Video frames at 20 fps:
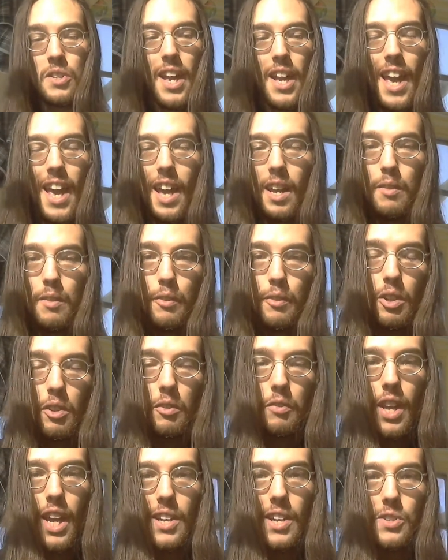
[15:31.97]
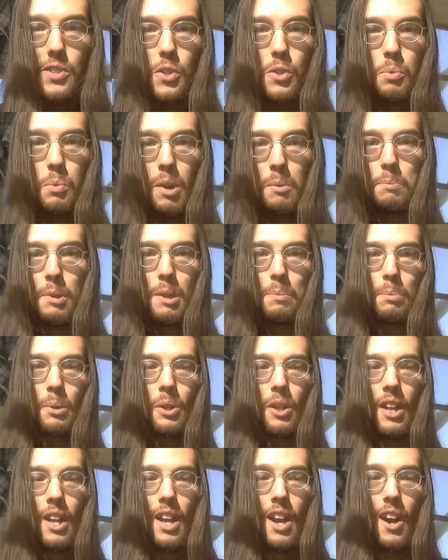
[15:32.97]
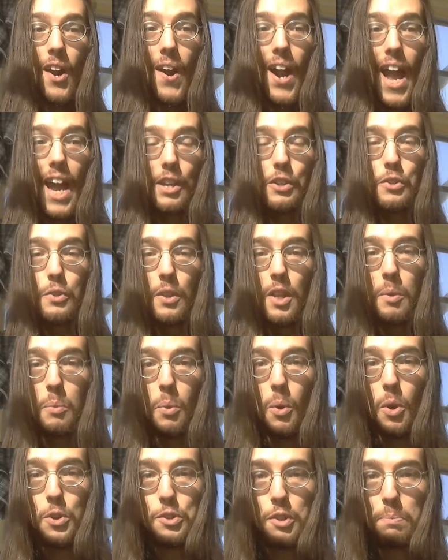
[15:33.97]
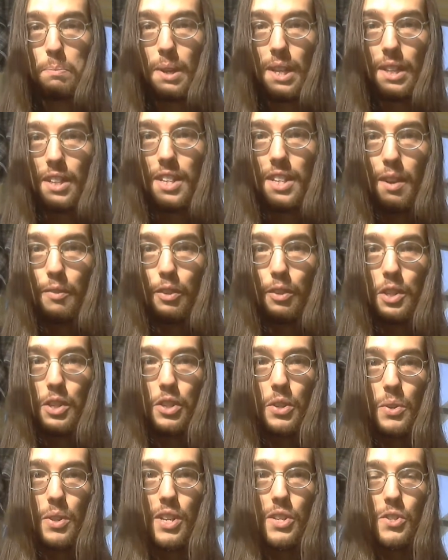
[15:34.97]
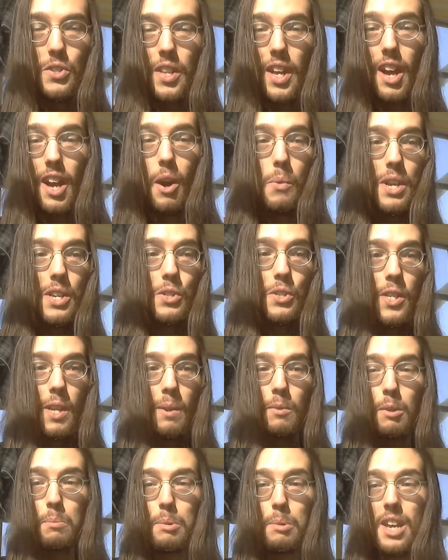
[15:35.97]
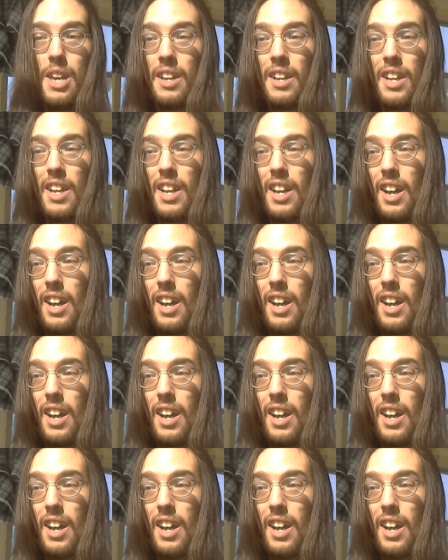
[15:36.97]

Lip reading: The handful of cases where people are actually worshiping the devil and do this, they always seem to be